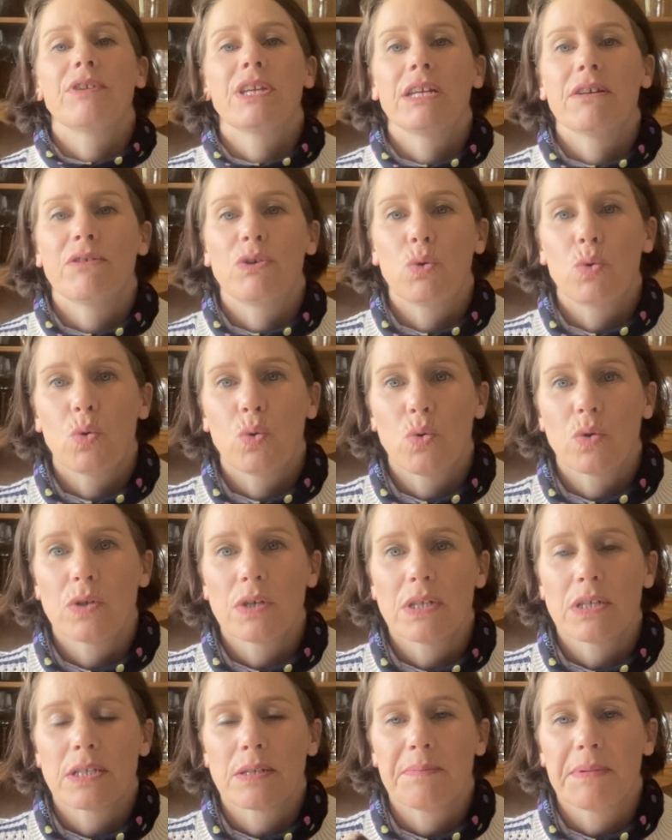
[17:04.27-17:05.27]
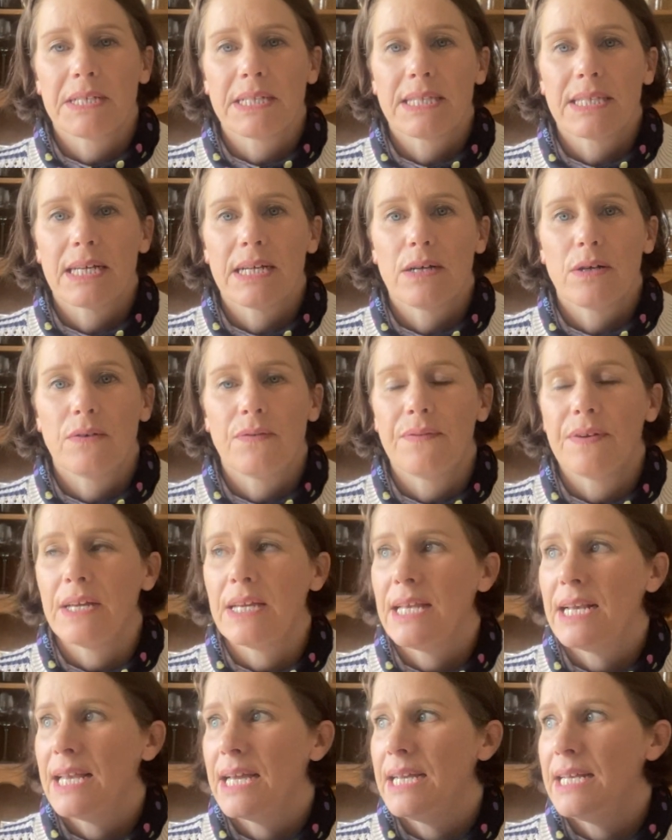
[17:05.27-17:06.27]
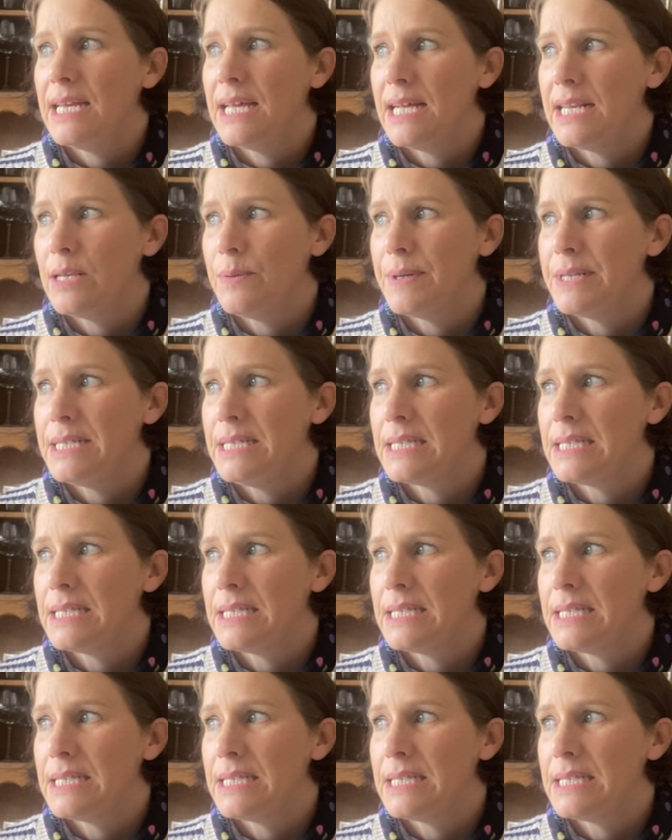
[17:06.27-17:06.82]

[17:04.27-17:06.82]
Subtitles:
year in August, myself, Elaine Anywhere